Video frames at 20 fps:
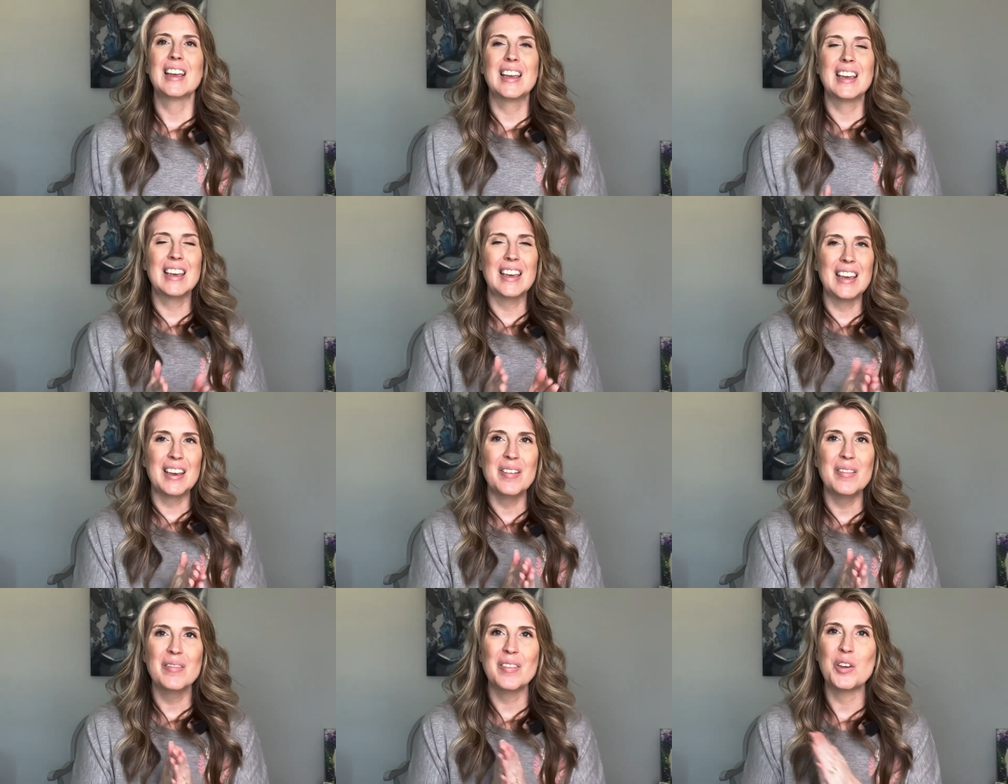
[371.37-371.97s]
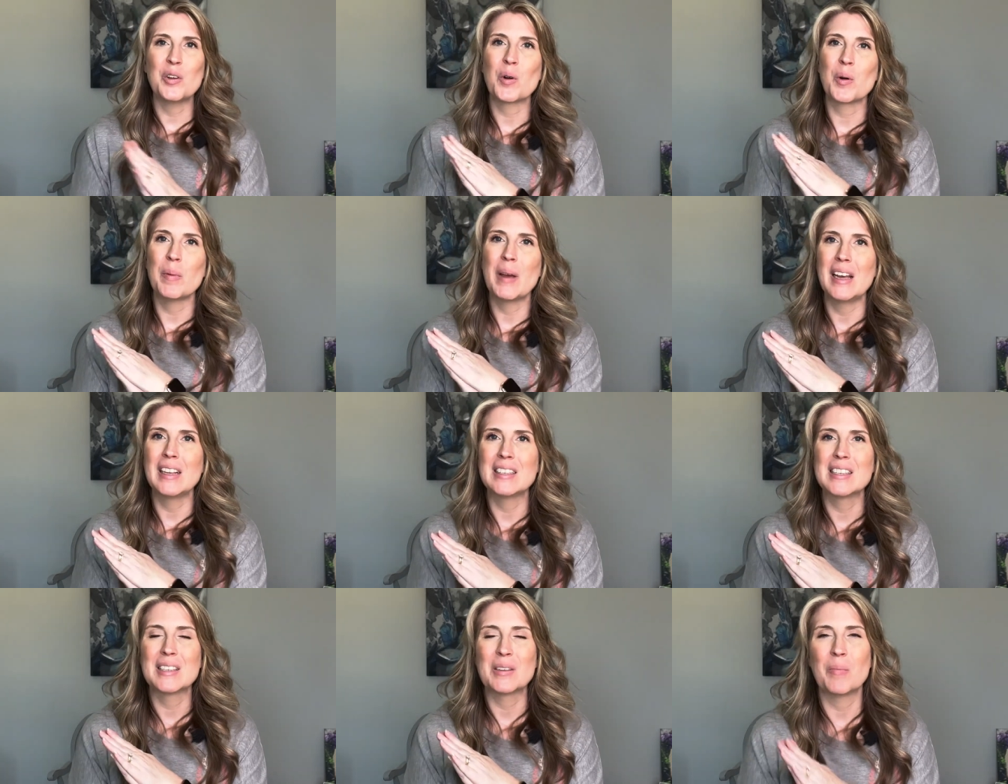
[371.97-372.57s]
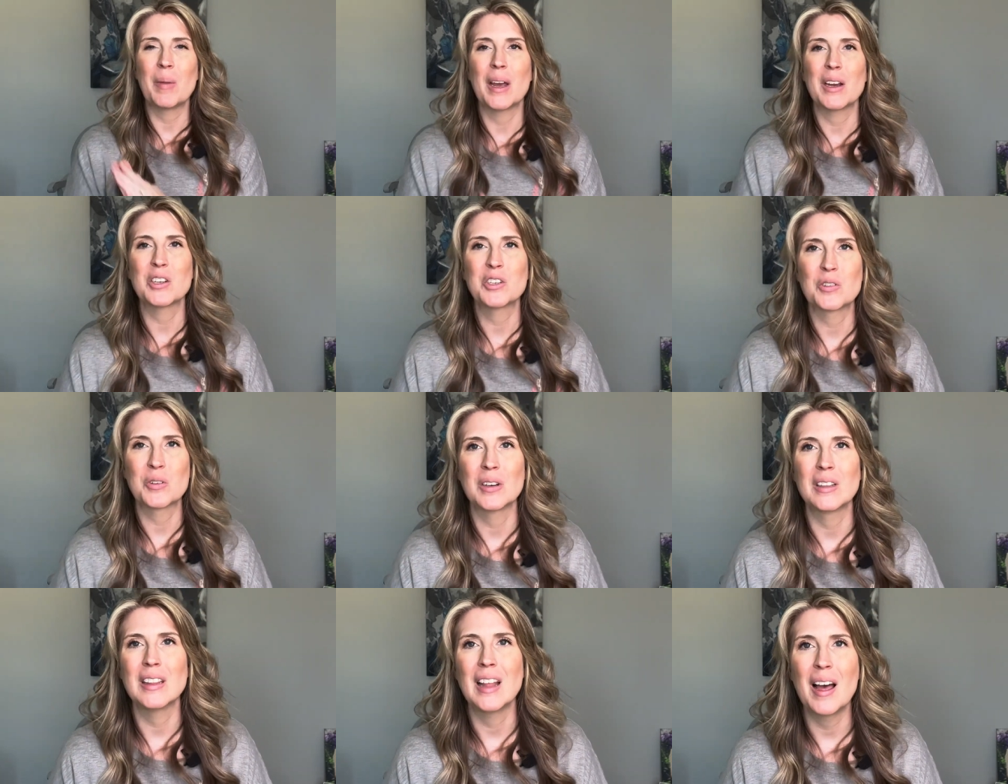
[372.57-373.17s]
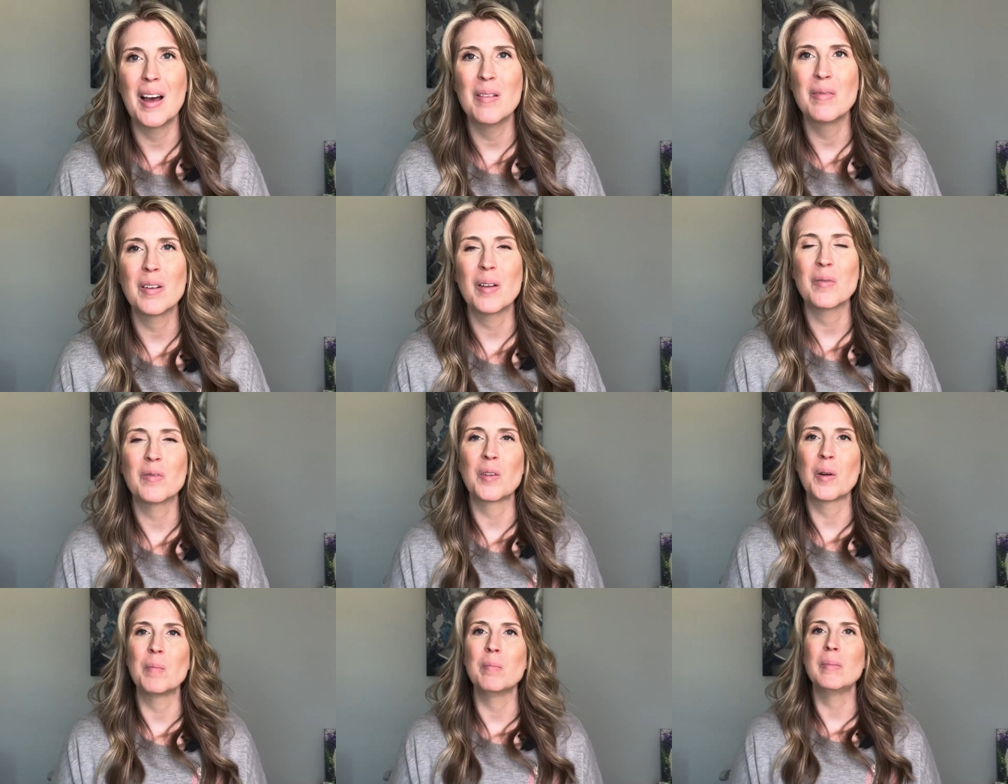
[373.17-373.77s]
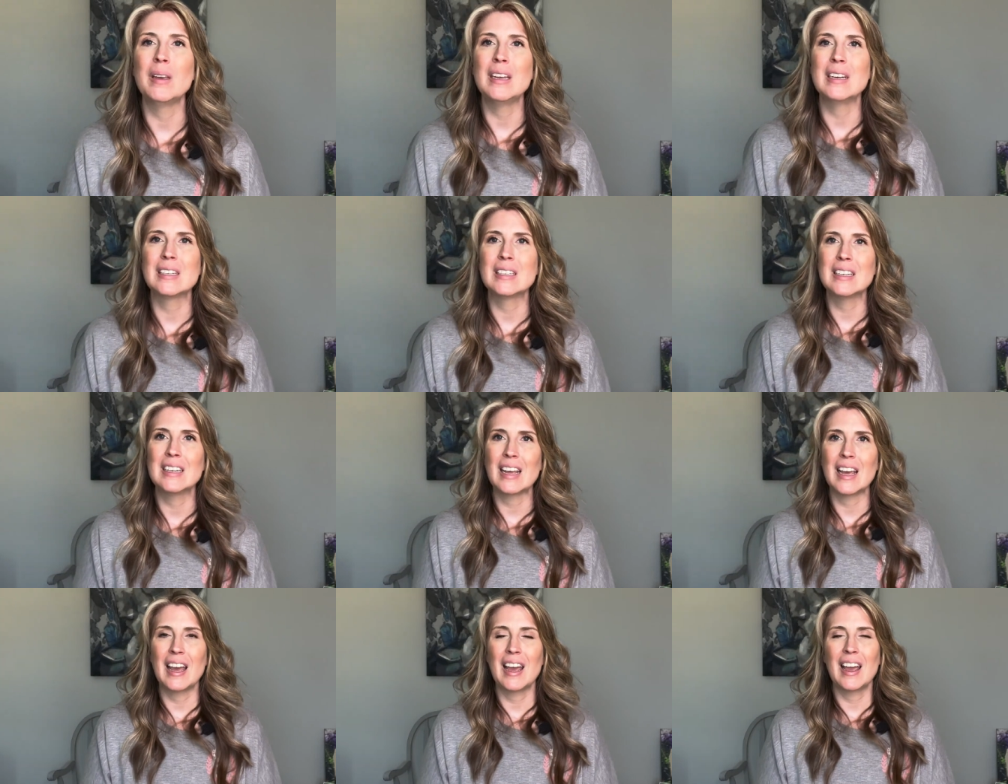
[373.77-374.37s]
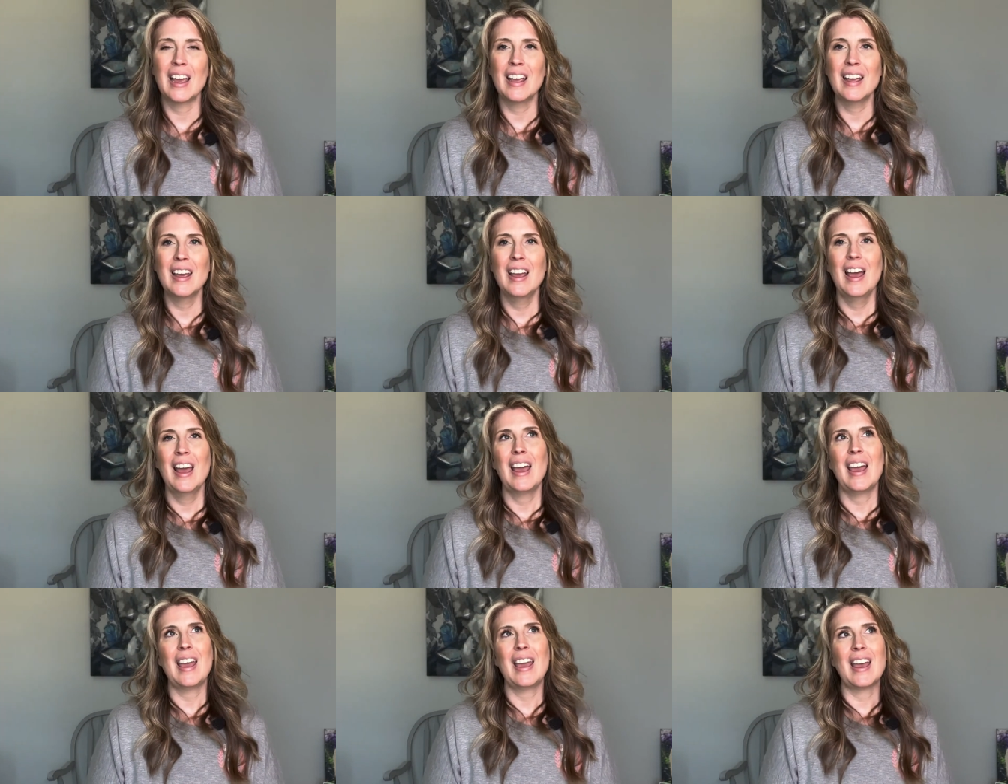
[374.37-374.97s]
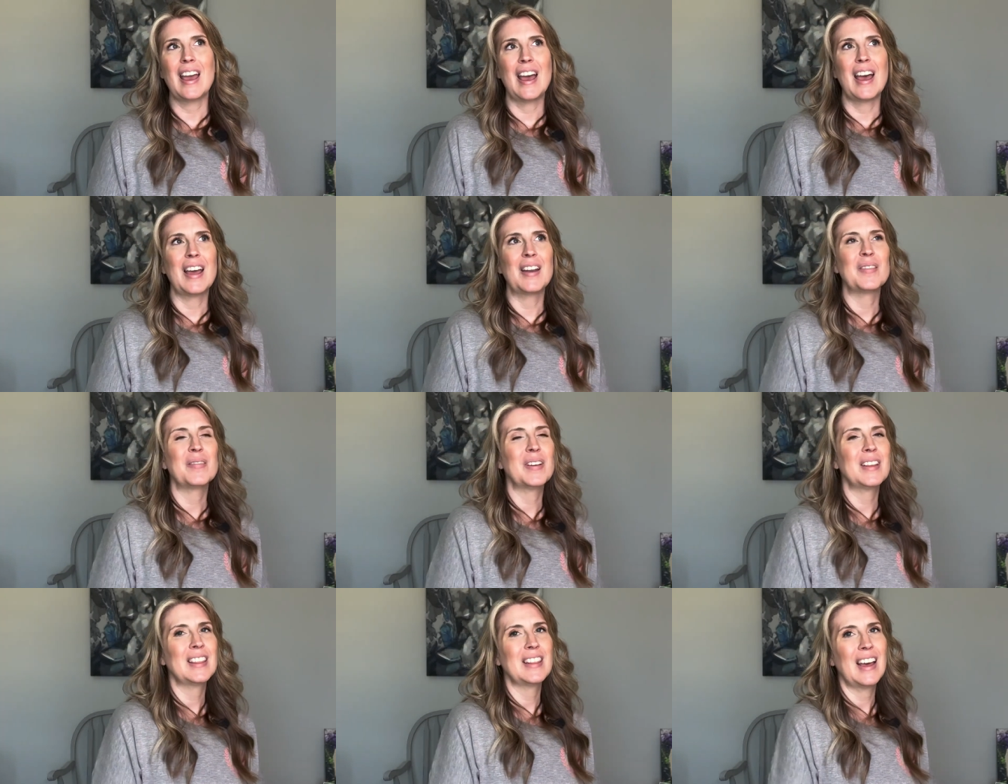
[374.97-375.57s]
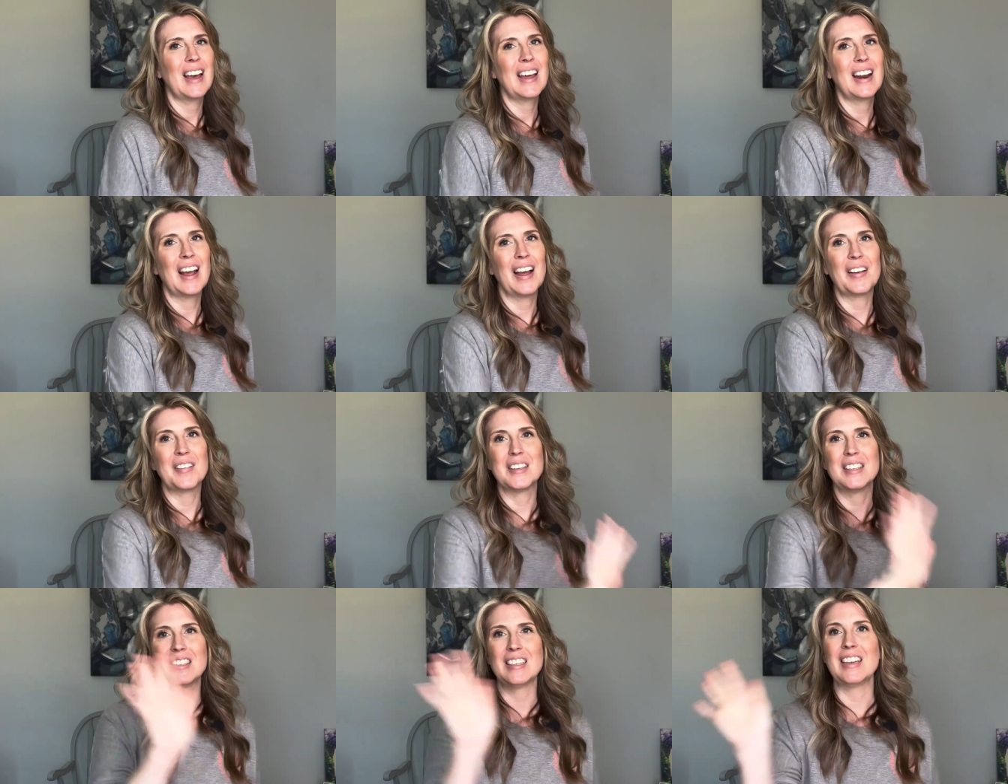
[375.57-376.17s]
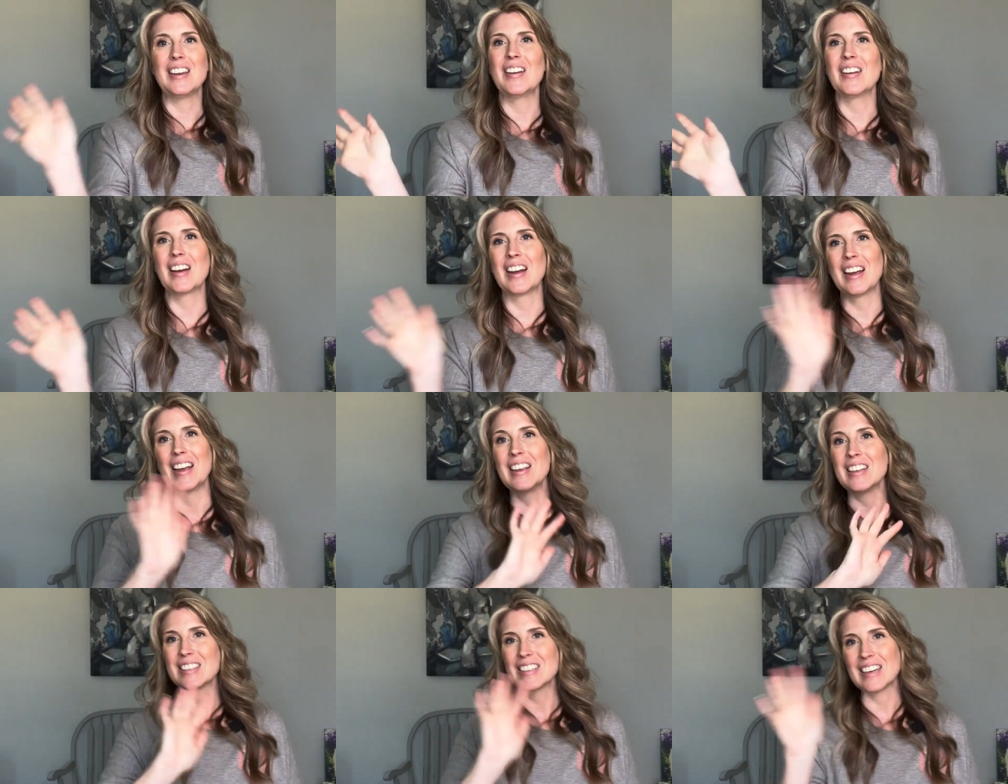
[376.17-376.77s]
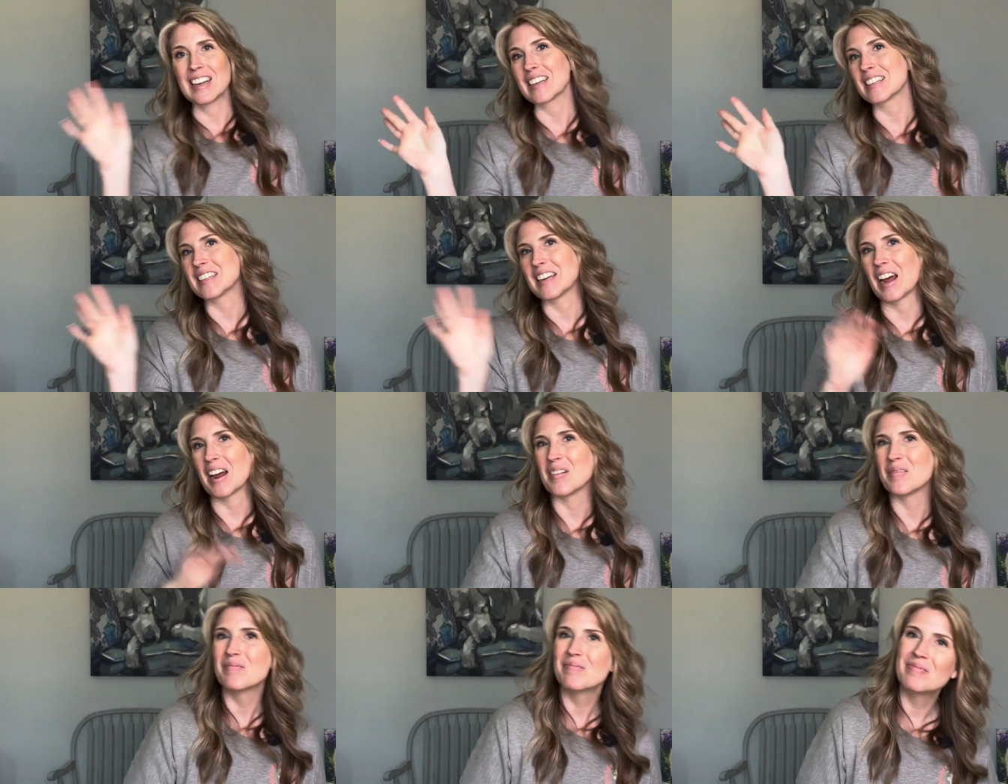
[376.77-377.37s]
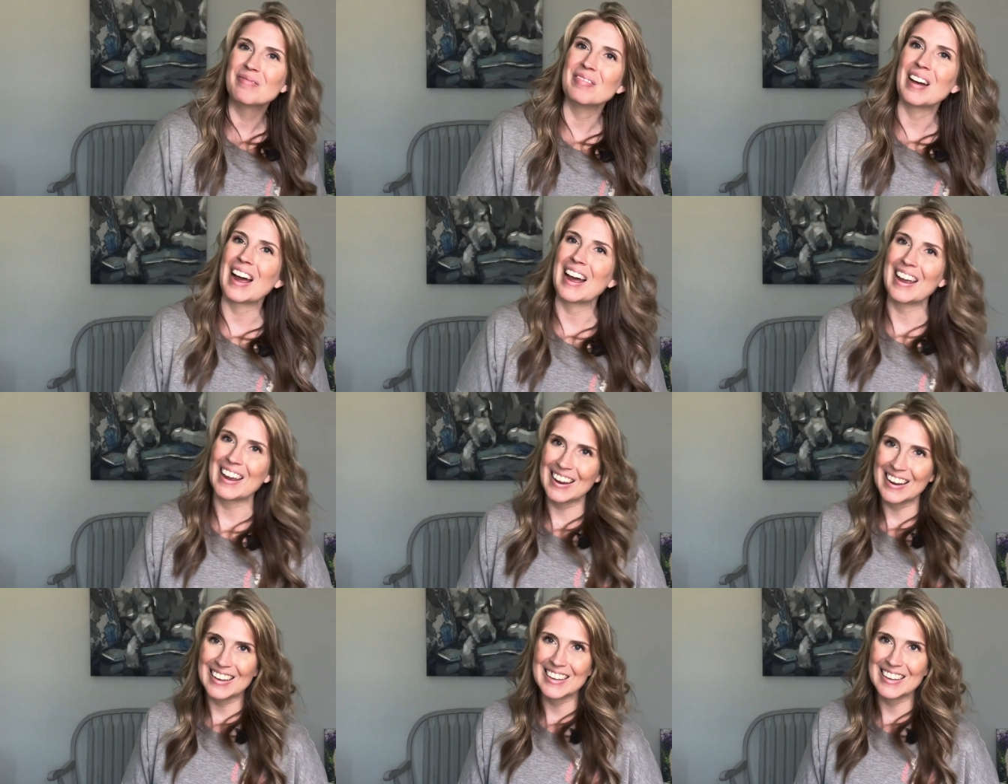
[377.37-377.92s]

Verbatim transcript: Give your pets some extra love from me today. And with that, I'll see you guys next time. Bye.